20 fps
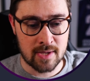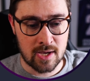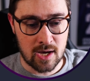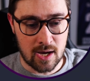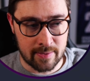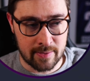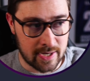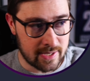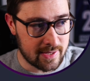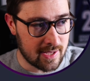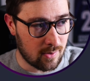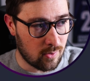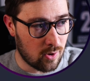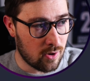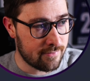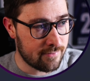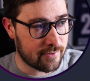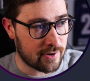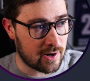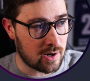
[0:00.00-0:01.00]
I'm going to now
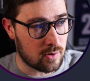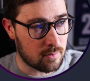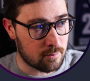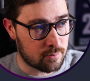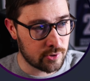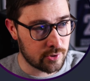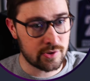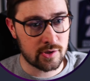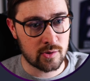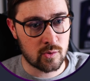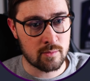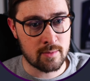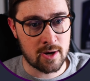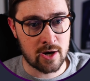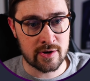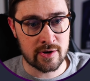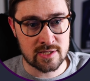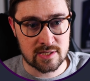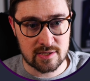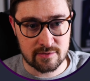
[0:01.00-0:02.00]
offer out Bruno
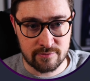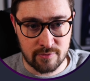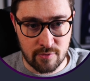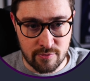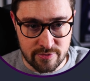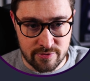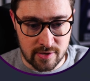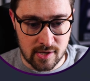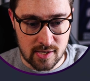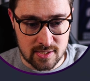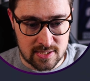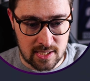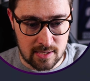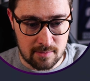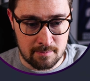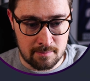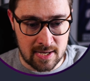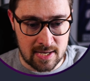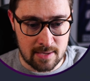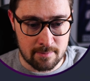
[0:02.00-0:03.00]
Guimaraes for 30
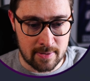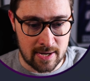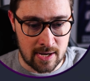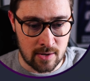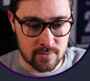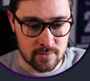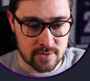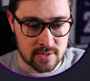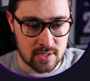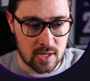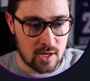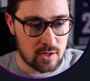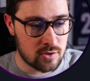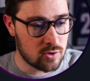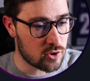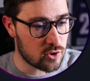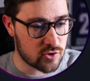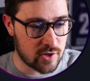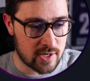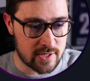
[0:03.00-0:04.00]
million pounds,
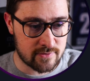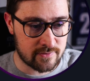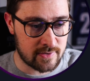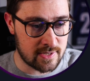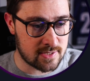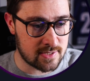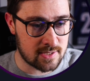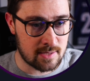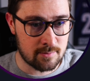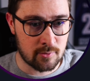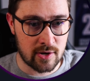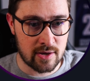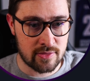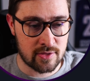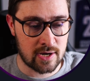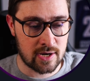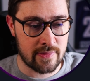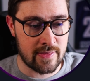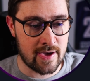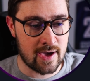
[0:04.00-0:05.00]
not transfer list him or anything
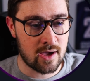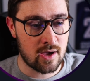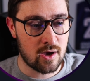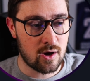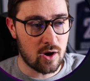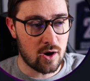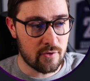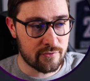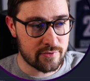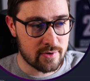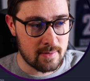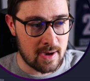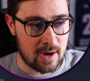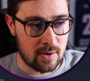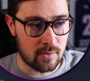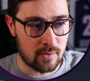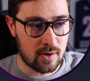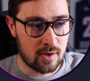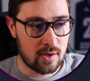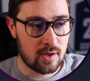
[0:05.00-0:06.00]
like that. Offer him
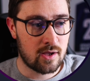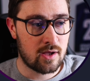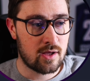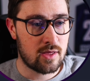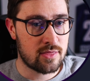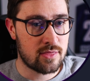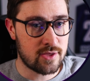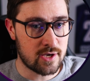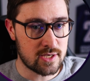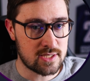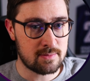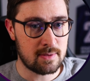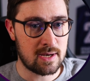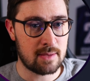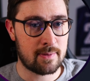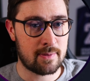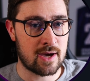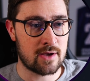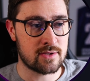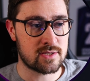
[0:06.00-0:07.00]
out 30 million
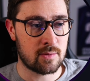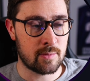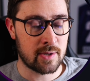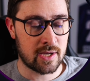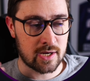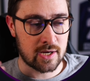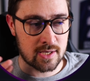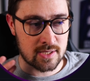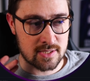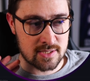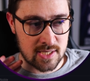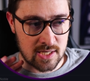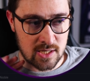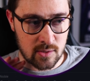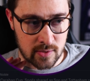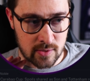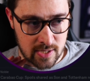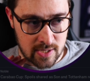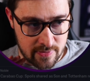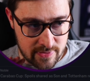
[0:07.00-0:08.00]
pounds, and we're going to continue
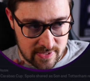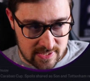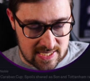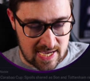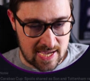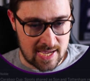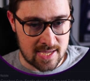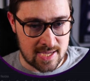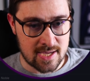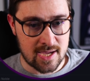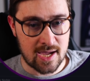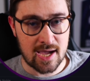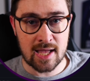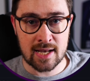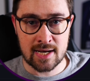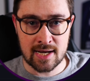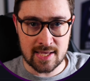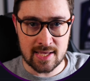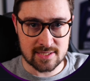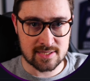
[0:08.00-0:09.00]
another day, and
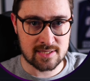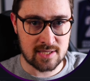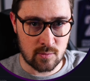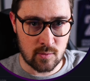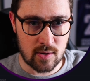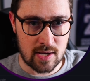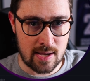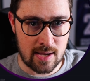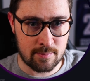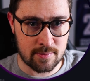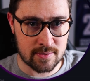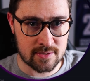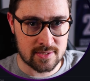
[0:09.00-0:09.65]
let's see what happens